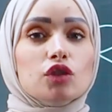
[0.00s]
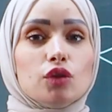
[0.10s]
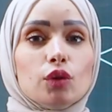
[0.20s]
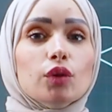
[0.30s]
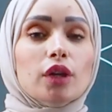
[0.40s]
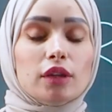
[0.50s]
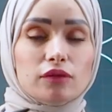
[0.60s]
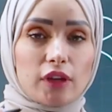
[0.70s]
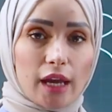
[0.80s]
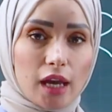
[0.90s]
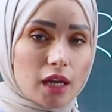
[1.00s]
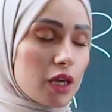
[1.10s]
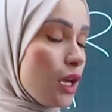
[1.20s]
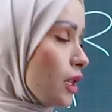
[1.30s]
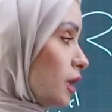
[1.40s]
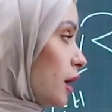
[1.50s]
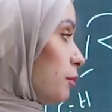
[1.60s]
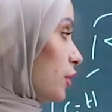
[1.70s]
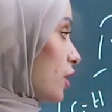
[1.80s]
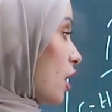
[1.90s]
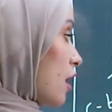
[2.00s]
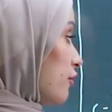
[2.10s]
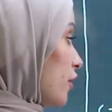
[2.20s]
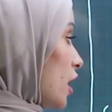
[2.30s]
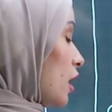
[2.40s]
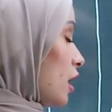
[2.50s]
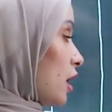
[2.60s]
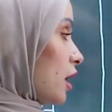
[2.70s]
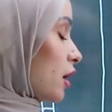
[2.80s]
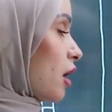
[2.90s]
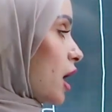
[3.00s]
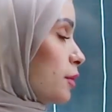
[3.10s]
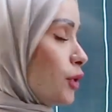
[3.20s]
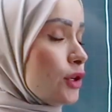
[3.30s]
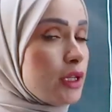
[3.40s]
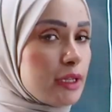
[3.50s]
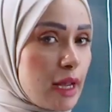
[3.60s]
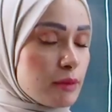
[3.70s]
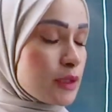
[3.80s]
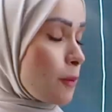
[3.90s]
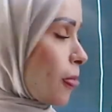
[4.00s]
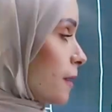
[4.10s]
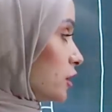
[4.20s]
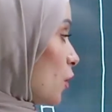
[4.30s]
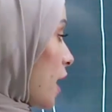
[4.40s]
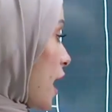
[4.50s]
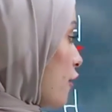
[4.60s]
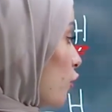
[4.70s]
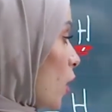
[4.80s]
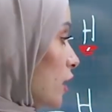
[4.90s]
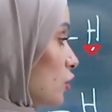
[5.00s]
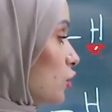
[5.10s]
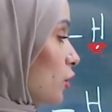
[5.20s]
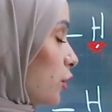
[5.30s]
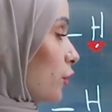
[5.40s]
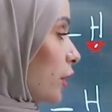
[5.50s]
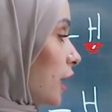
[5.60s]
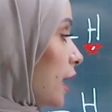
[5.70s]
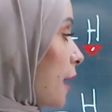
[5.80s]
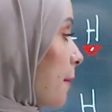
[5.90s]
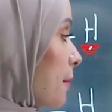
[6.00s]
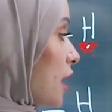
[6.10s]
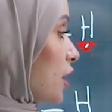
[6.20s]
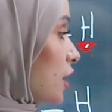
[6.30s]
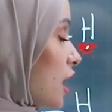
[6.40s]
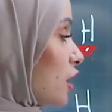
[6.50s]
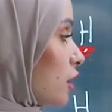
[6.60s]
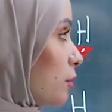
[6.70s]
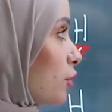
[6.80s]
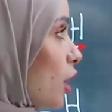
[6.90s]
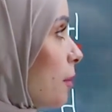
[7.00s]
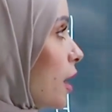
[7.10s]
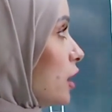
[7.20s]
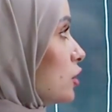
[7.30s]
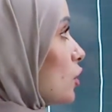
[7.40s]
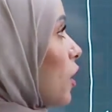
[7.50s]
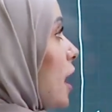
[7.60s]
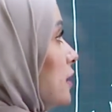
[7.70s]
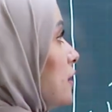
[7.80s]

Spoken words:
To take the number of carbon names. So I have 1, 2, 3, meth, prob. So I